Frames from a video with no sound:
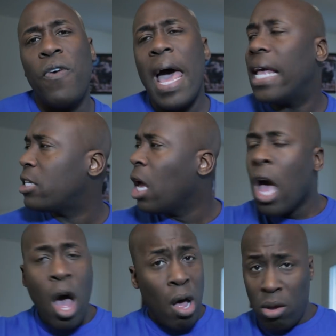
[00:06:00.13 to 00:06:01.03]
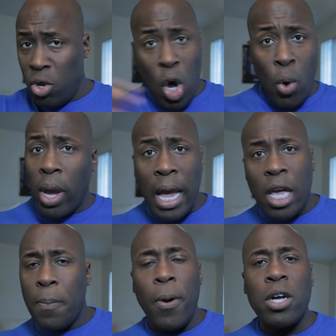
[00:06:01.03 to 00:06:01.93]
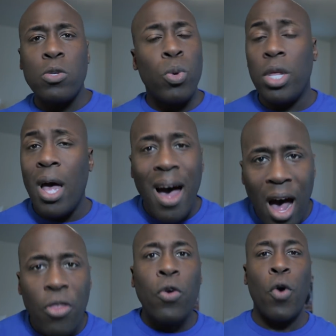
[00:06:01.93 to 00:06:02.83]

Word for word: Finance, you know, in comparison with the other